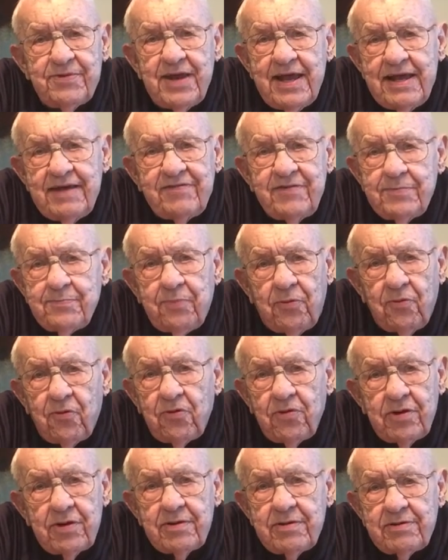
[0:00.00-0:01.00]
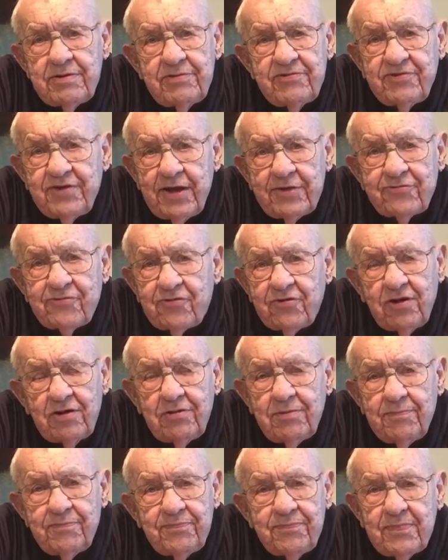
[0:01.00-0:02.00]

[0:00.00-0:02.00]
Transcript: Davenport Central